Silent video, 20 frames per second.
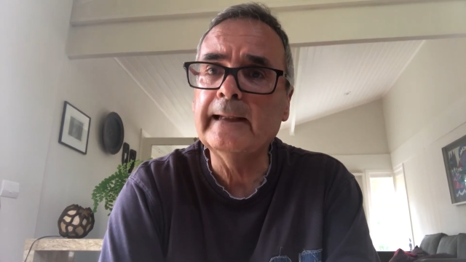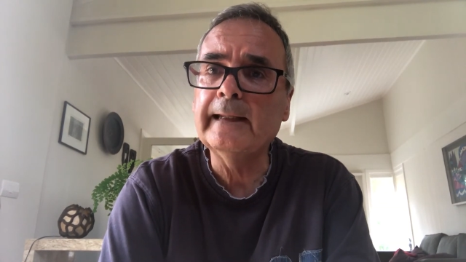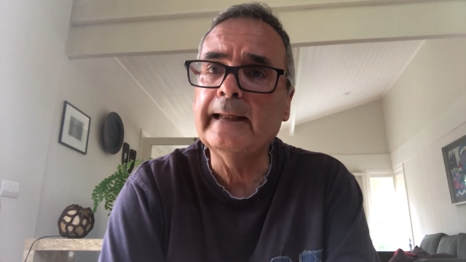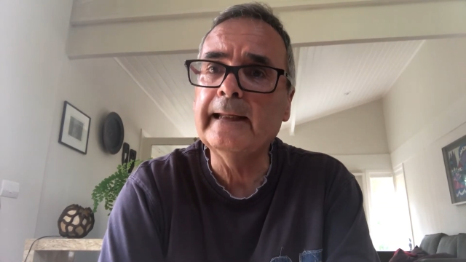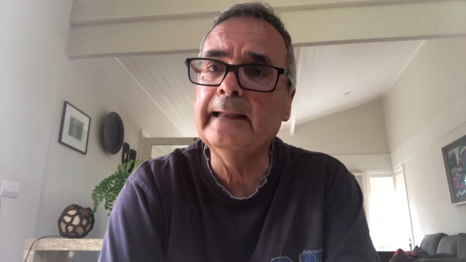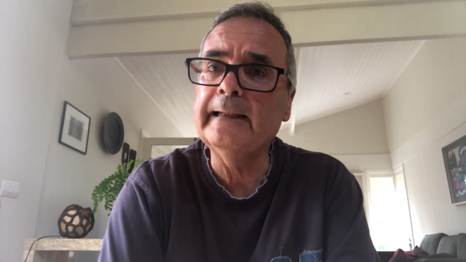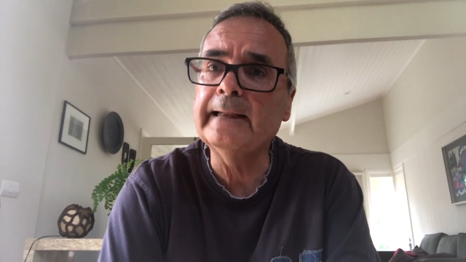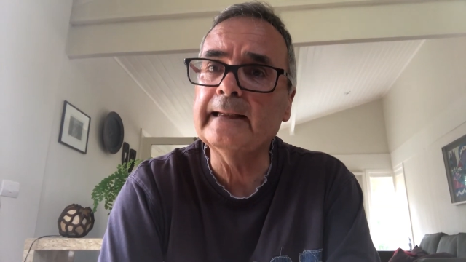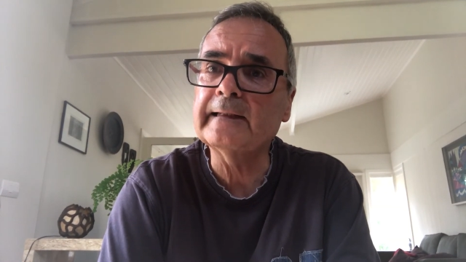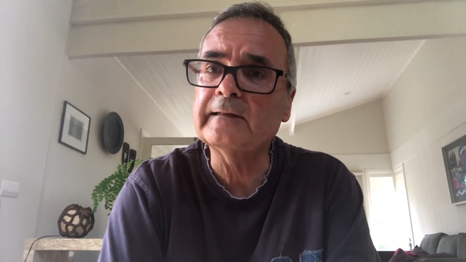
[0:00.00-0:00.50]

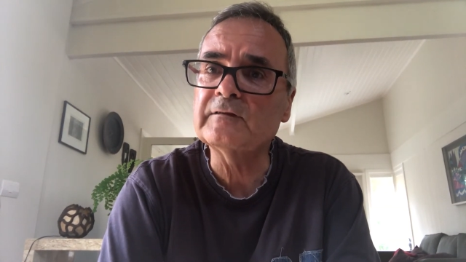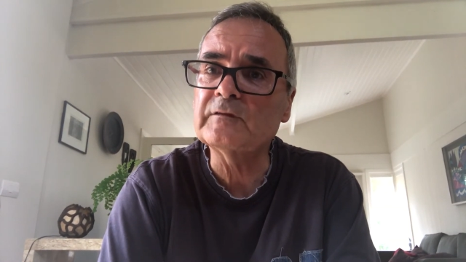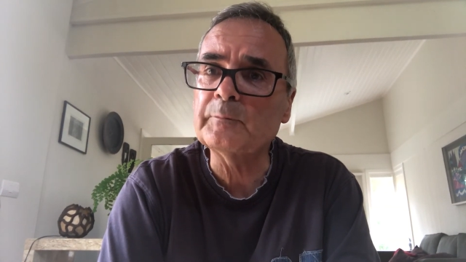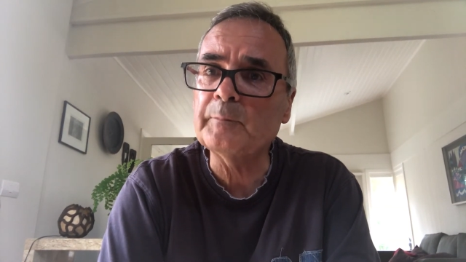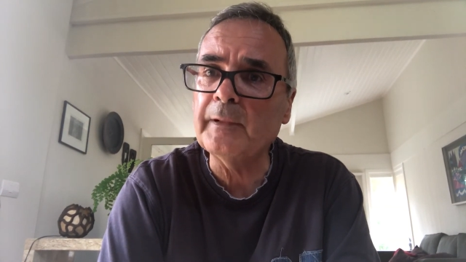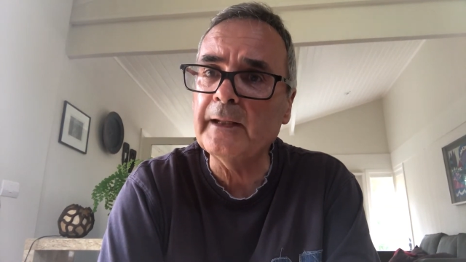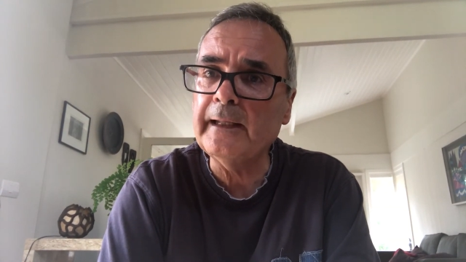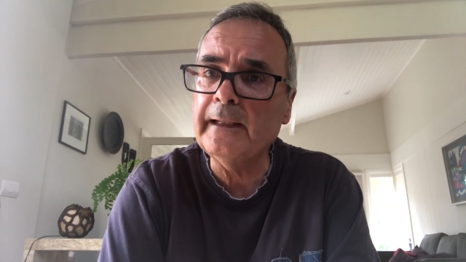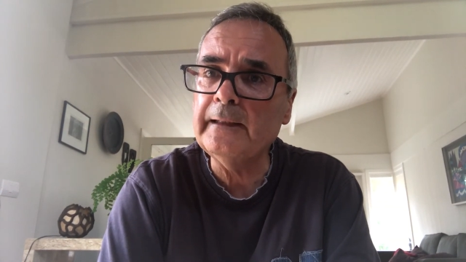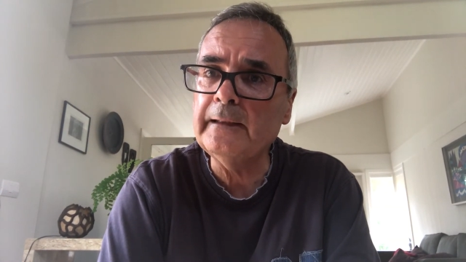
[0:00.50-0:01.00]
in
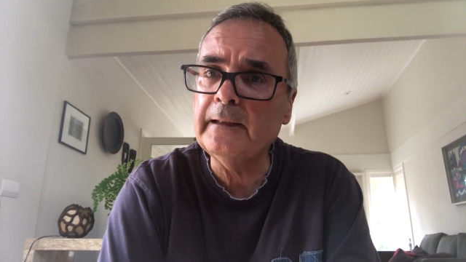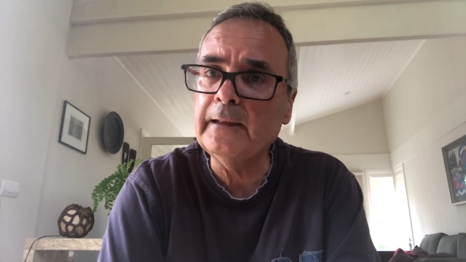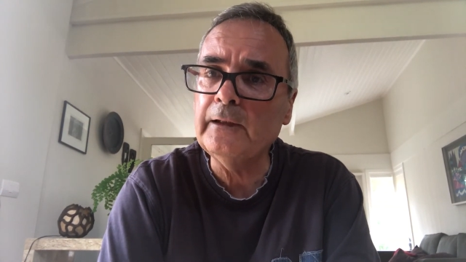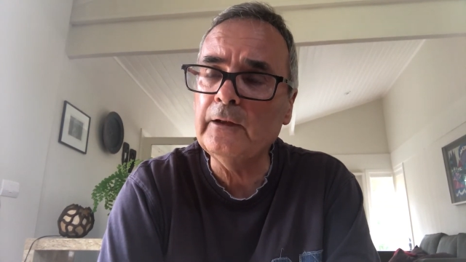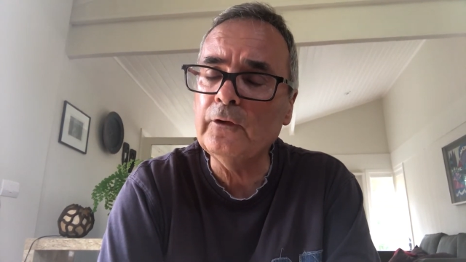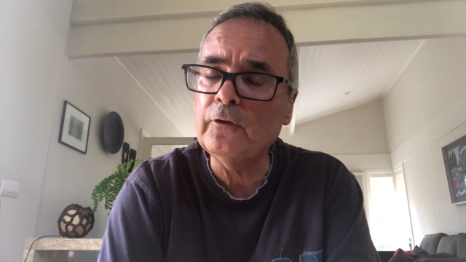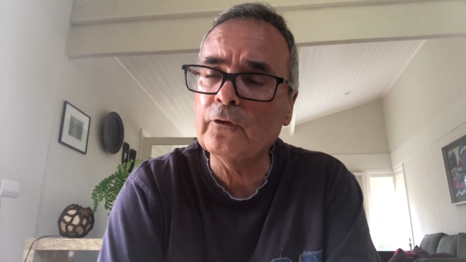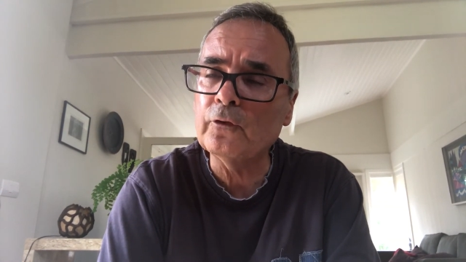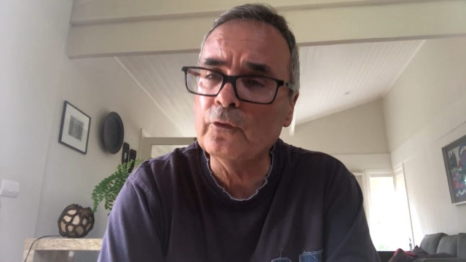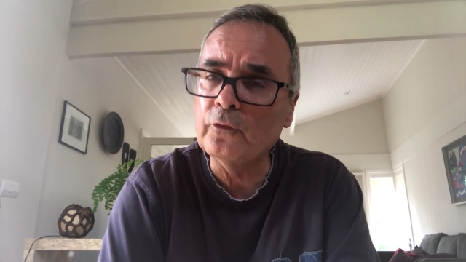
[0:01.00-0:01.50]

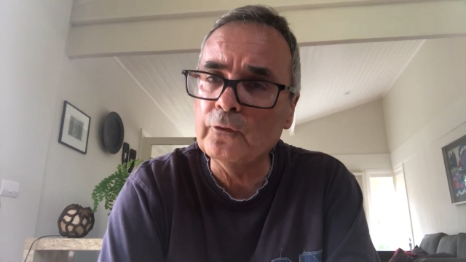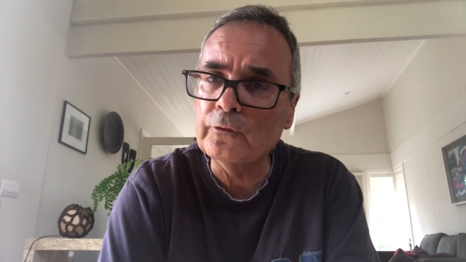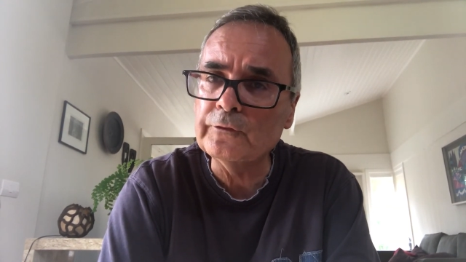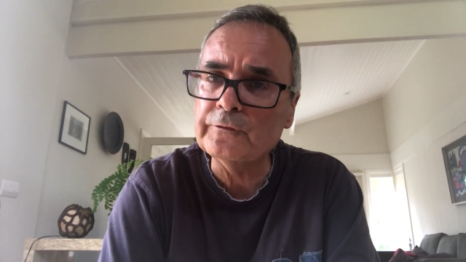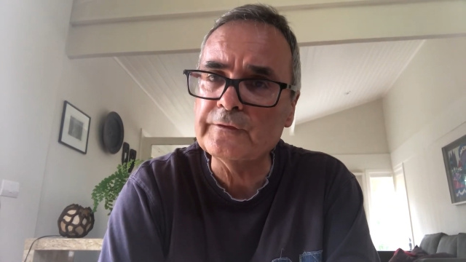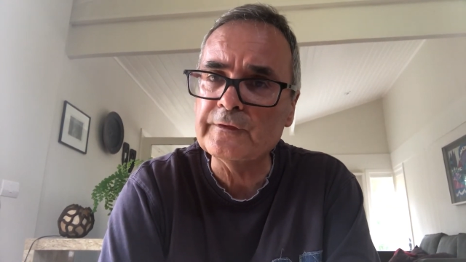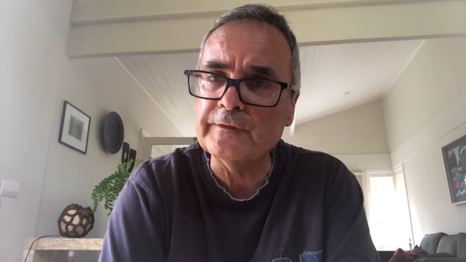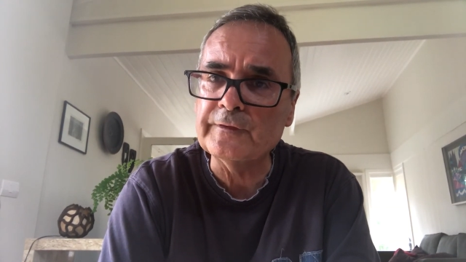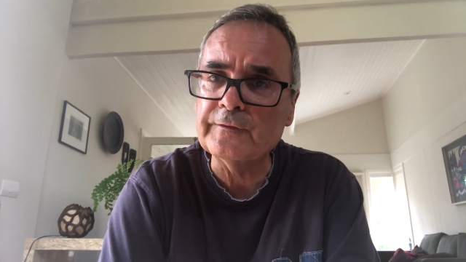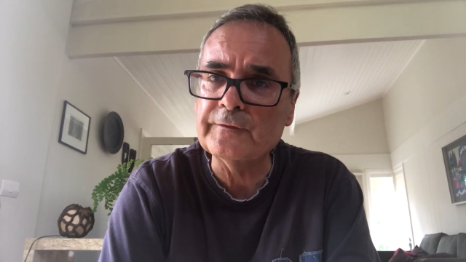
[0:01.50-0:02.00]
explaining
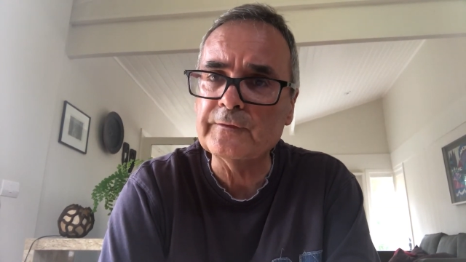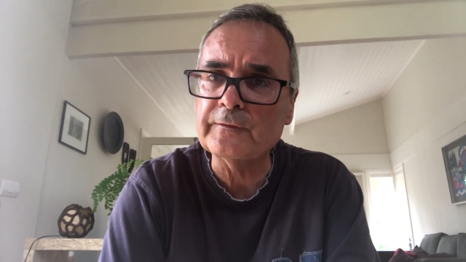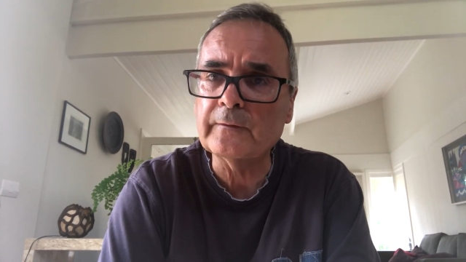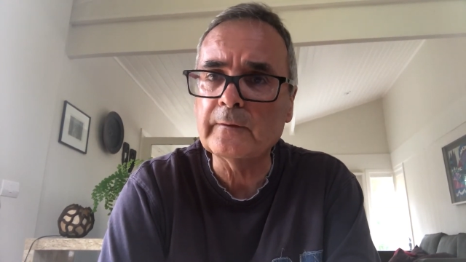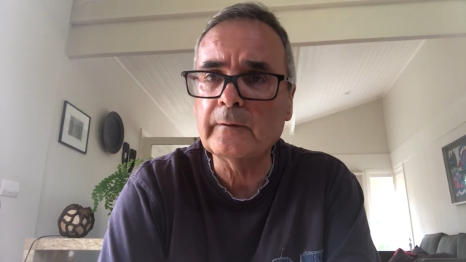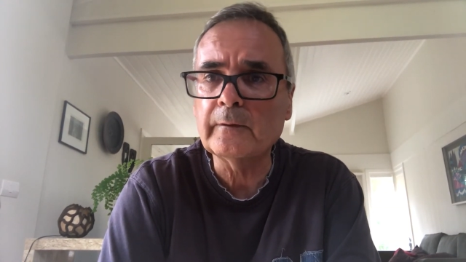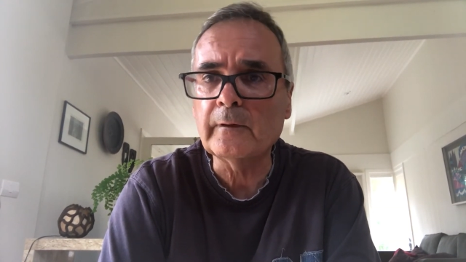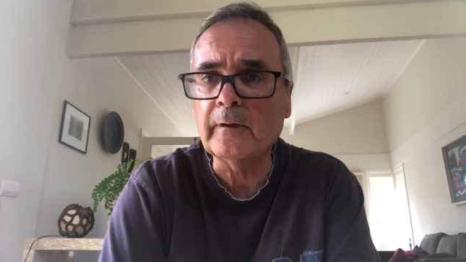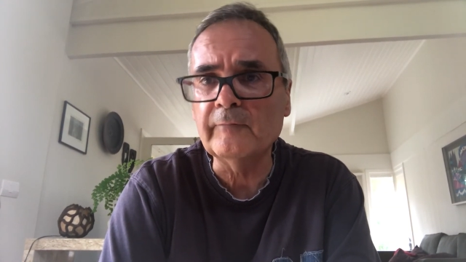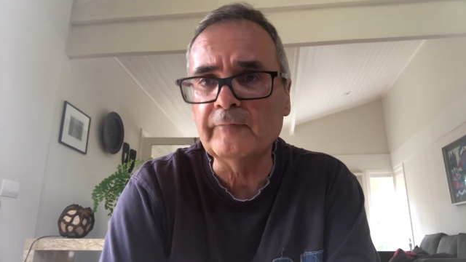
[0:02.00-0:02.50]
causes
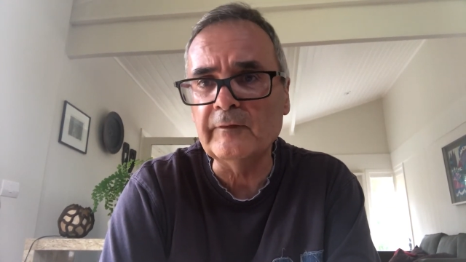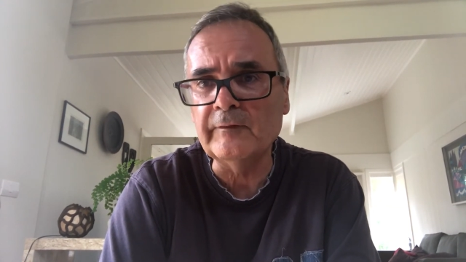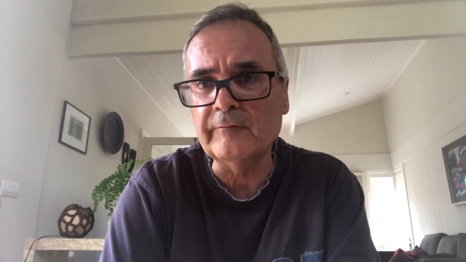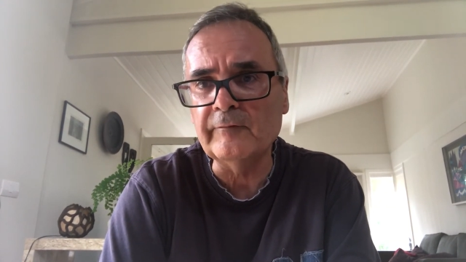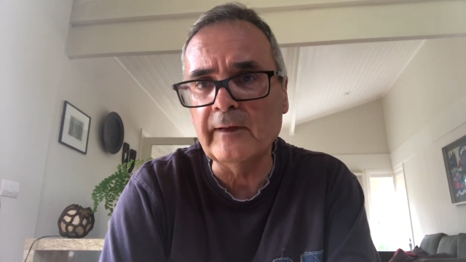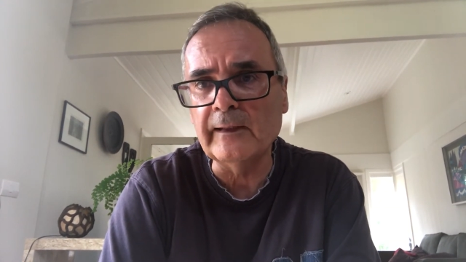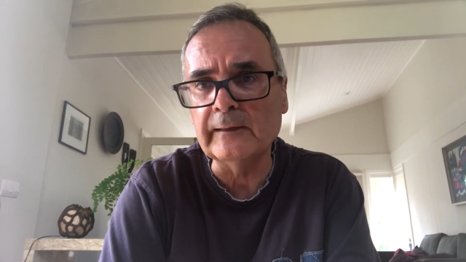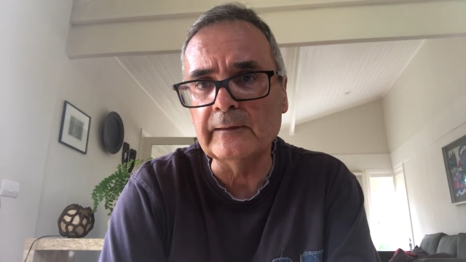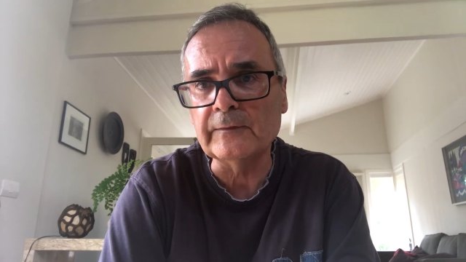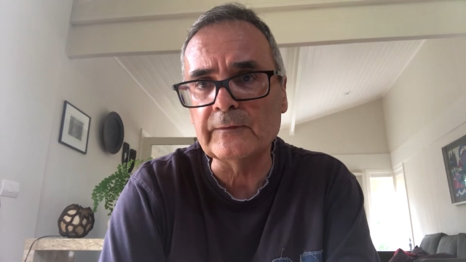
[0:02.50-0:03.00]
of
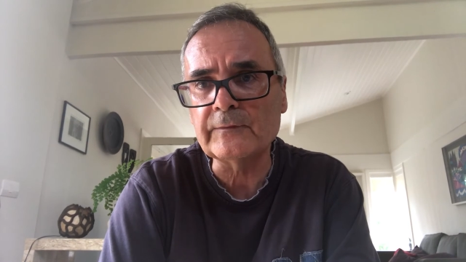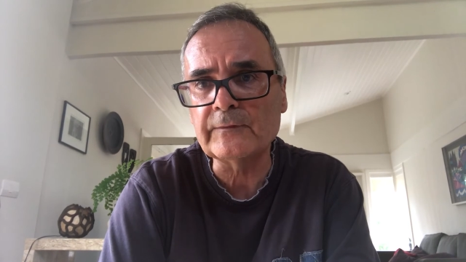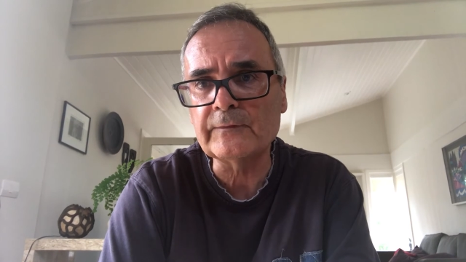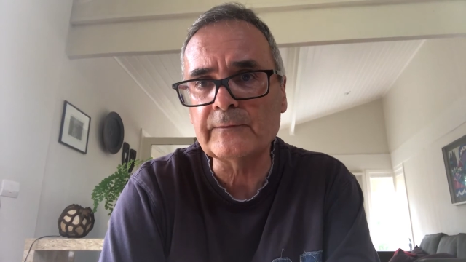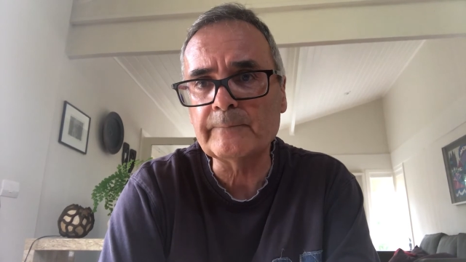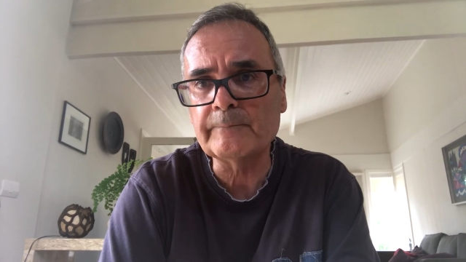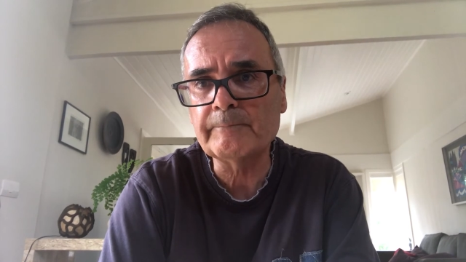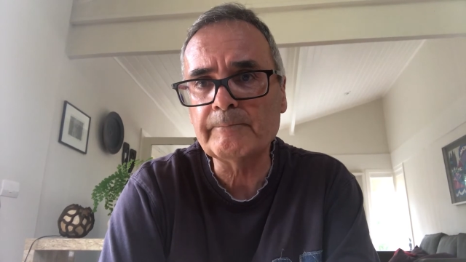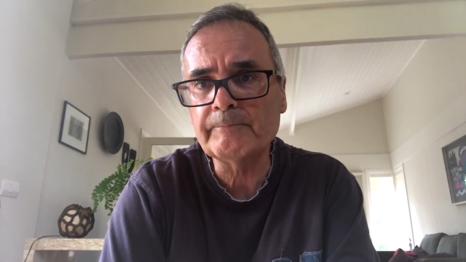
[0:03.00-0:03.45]
events.